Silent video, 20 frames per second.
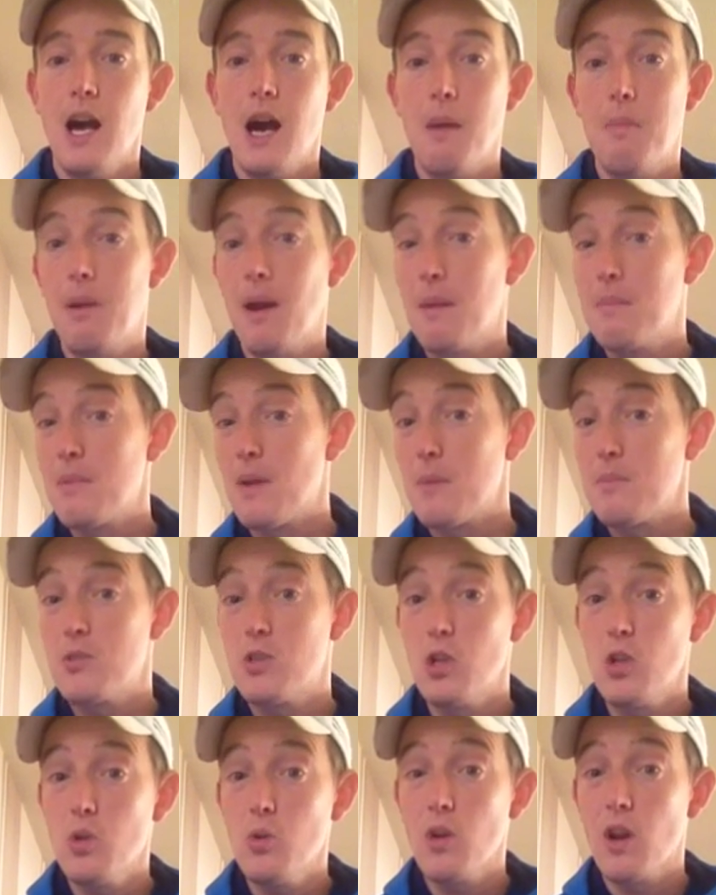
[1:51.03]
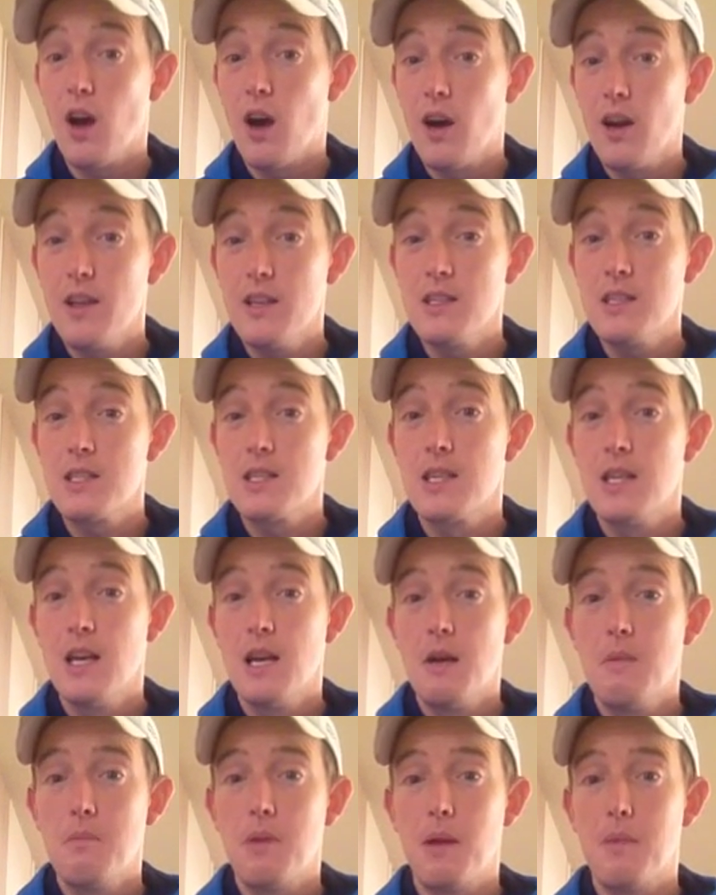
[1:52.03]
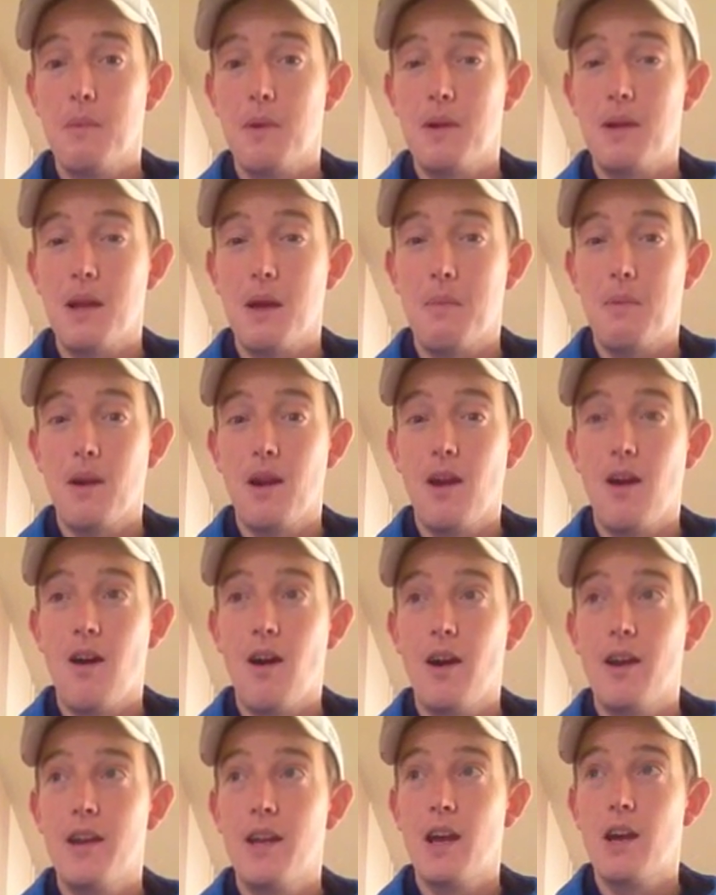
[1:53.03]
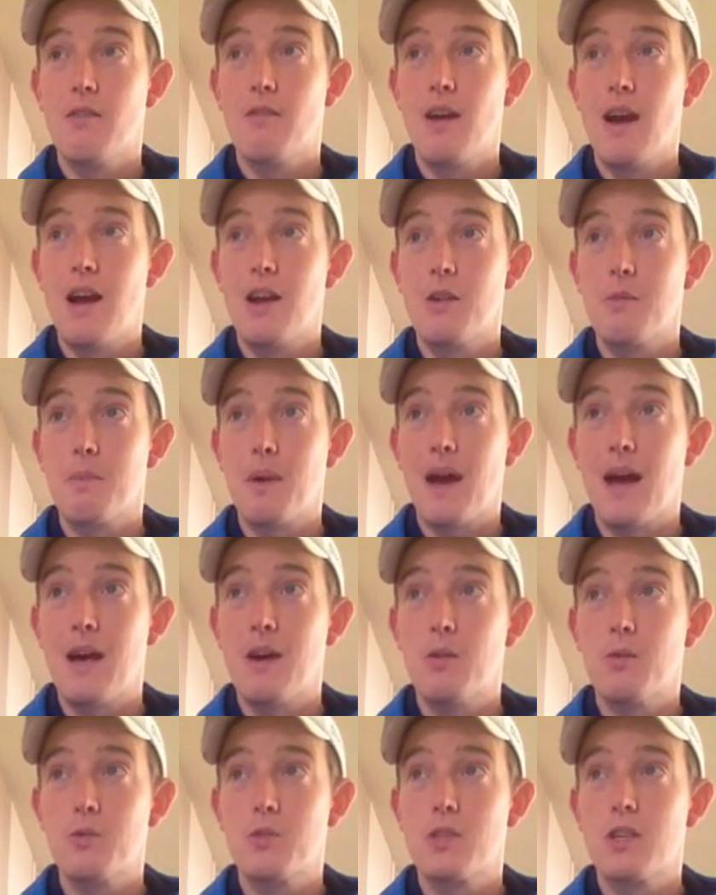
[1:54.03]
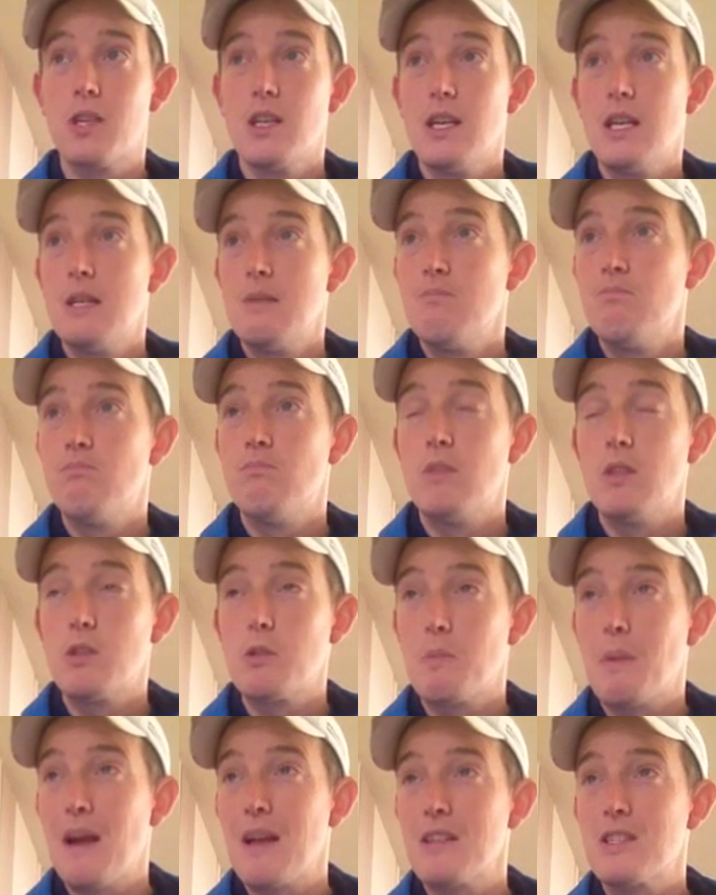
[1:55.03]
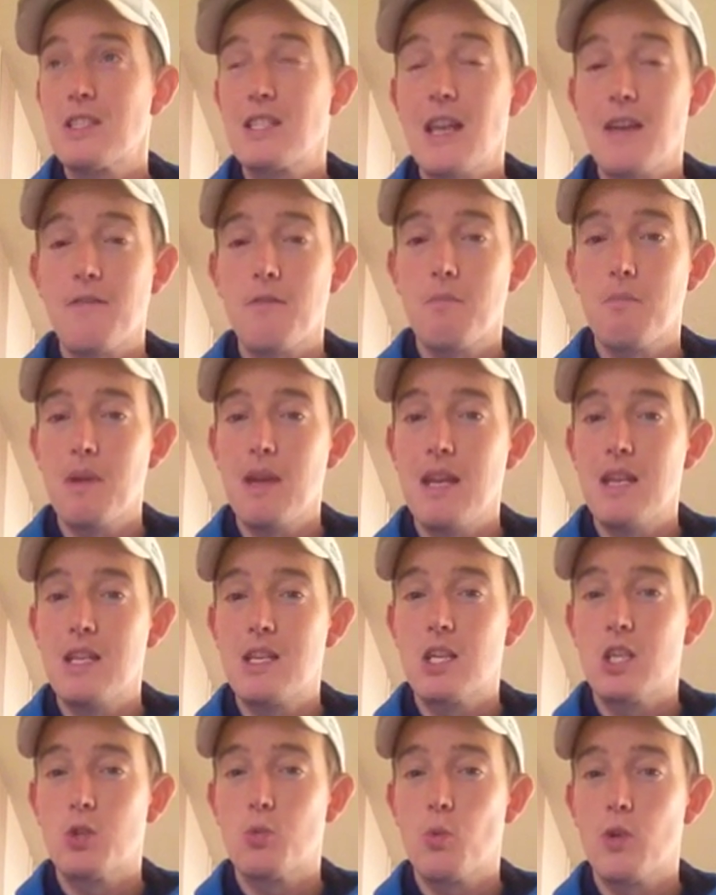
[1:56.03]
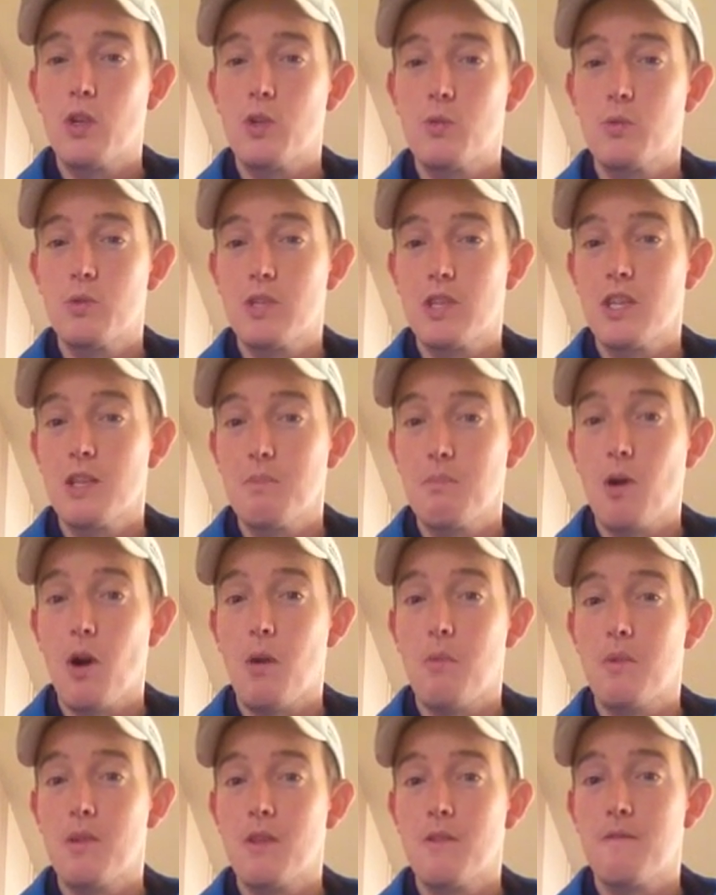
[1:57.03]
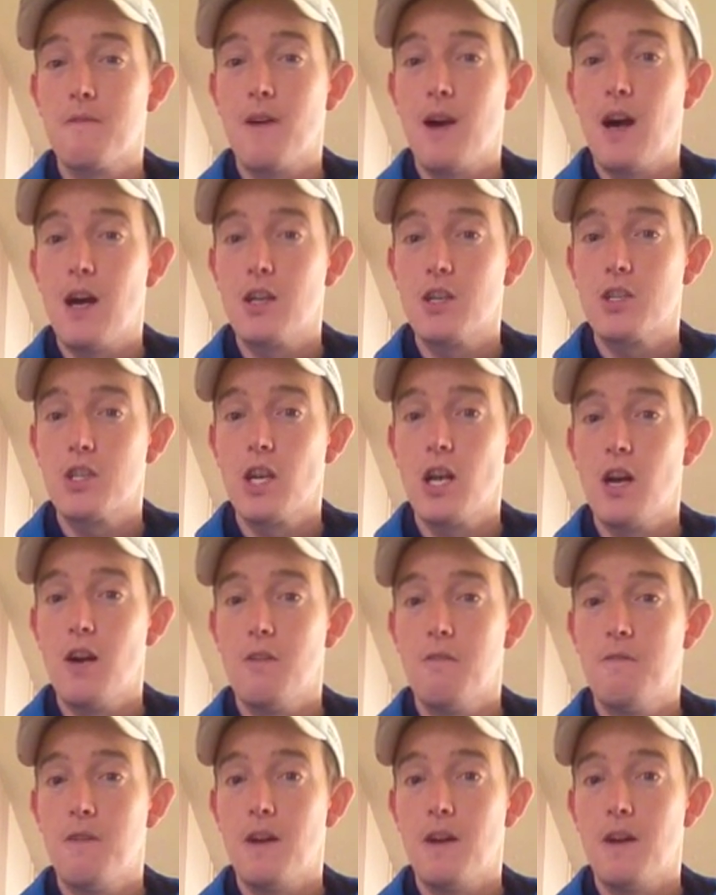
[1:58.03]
I plumbed up two lines, plumbed up a line at around about, it was about 7 metres, which was at the bottom of the far shelf.